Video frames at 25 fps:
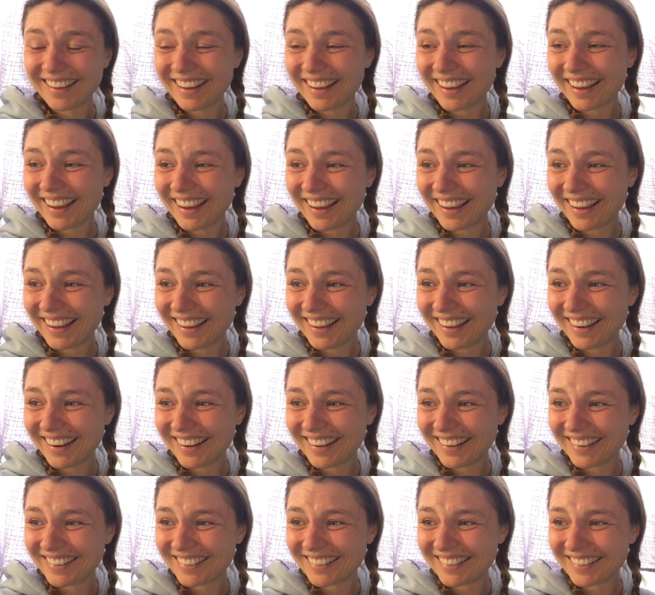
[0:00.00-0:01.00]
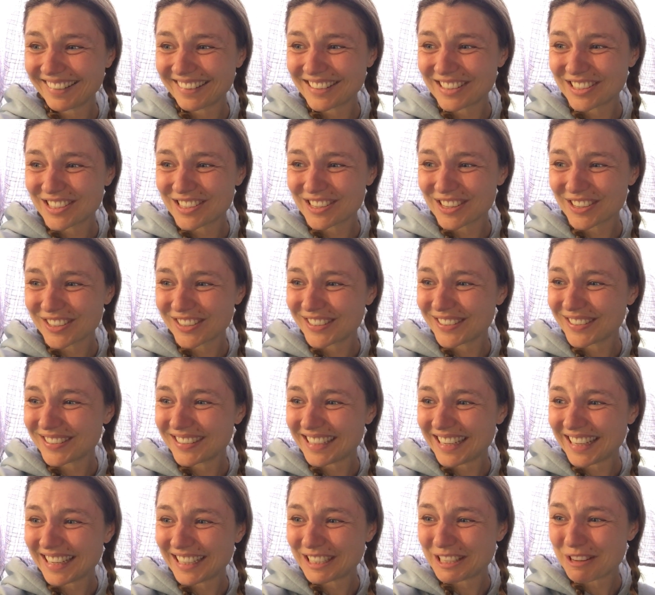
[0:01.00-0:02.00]
And it's so
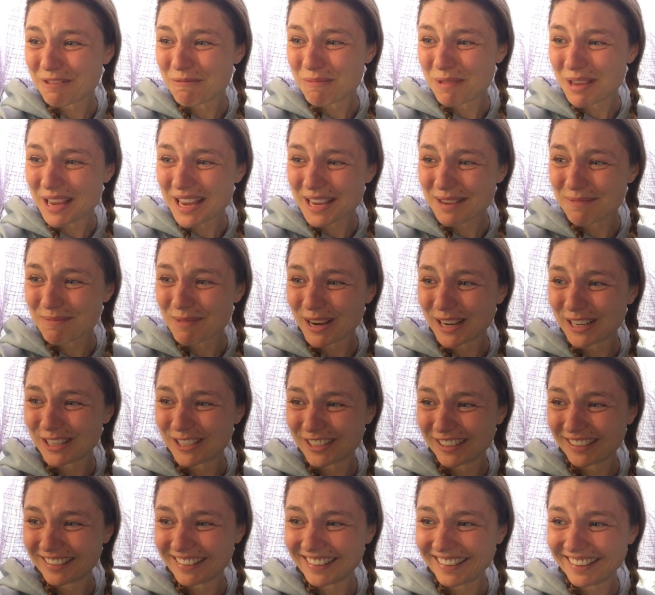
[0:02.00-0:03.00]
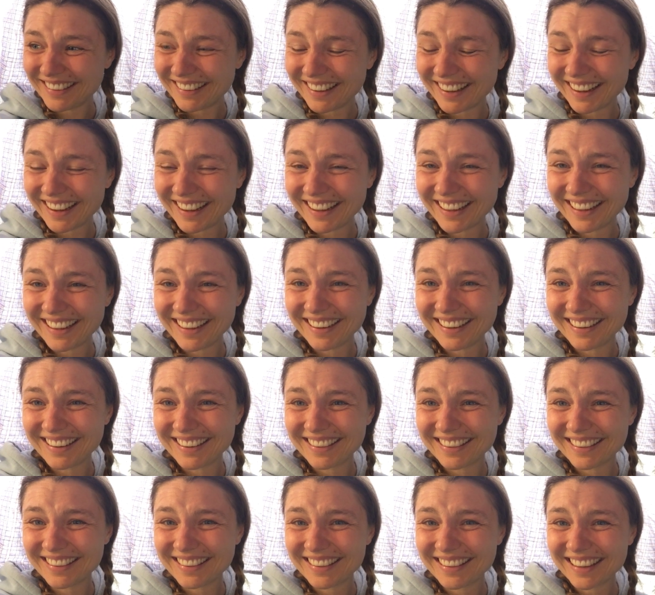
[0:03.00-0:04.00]
unique to me and my journey. And
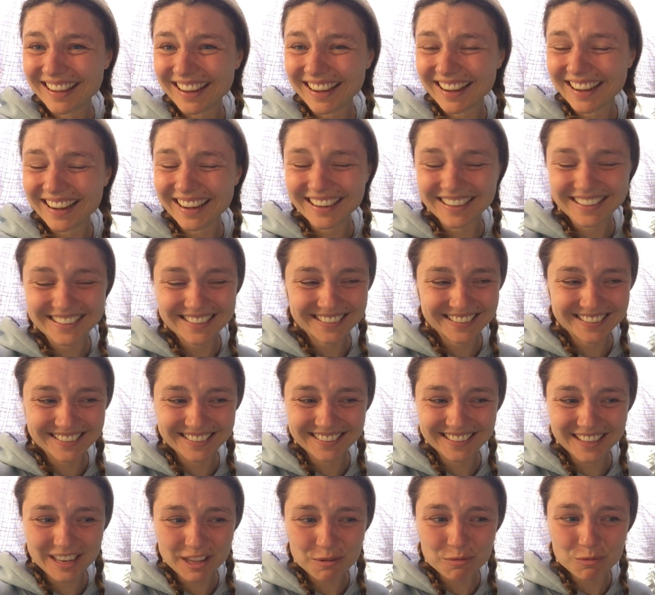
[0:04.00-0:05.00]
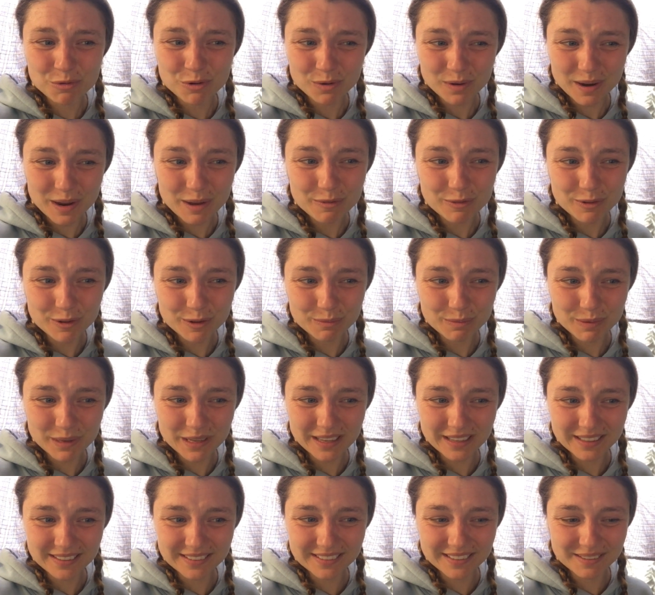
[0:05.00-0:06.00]
I just, I'm grateful
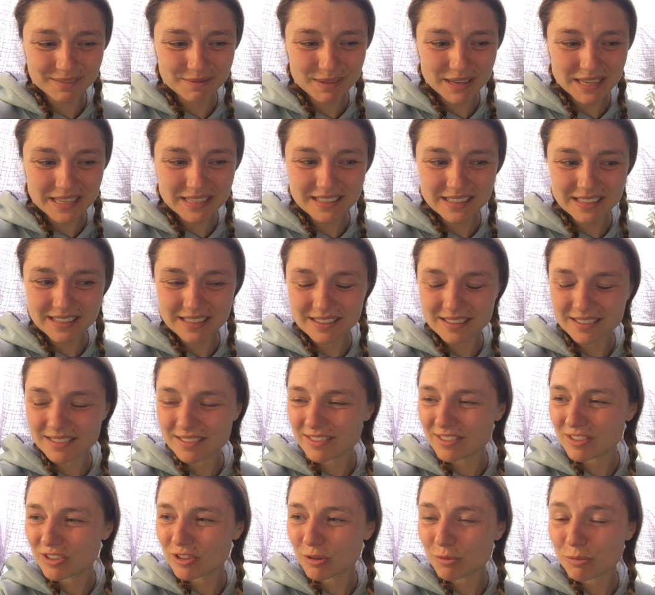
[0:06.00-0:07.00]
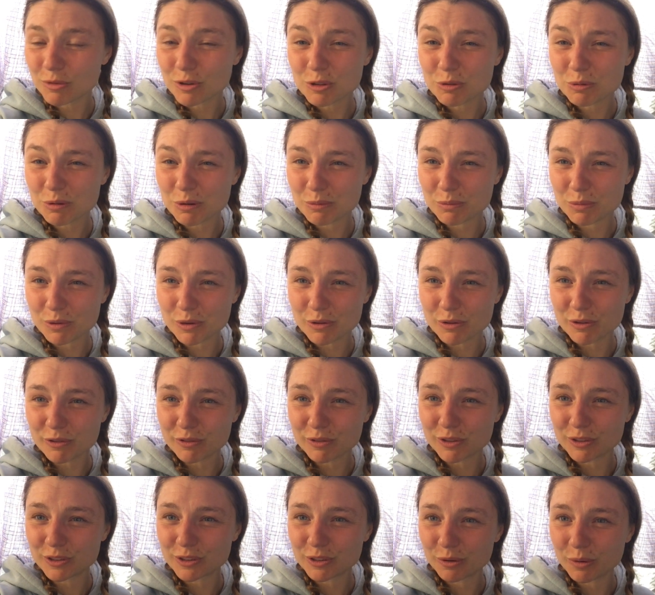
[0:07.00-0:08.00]
because it makes it so much more
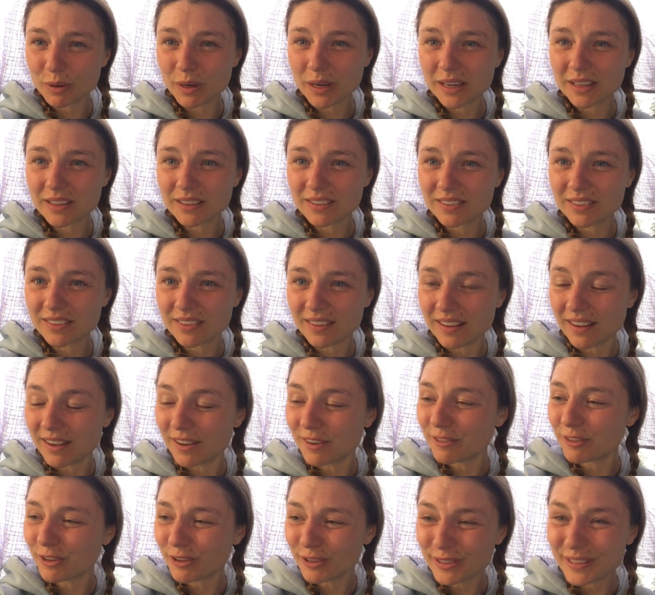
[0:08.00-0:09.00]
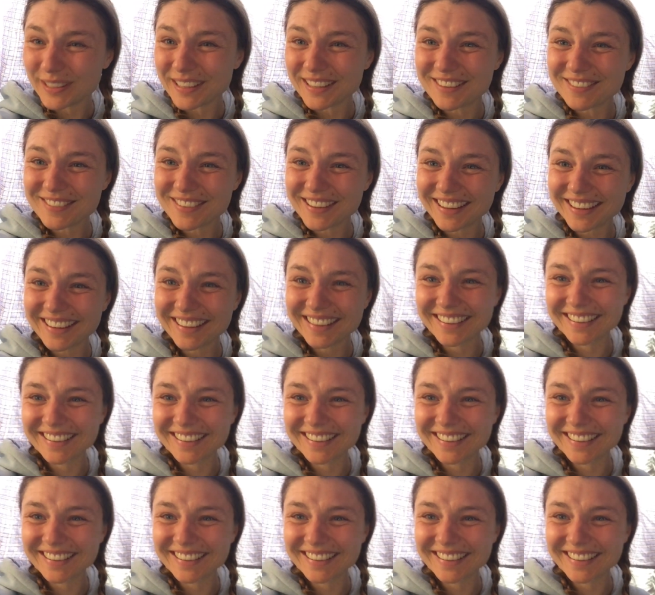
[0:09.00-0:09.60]
beautiful to witness the unfolding of it.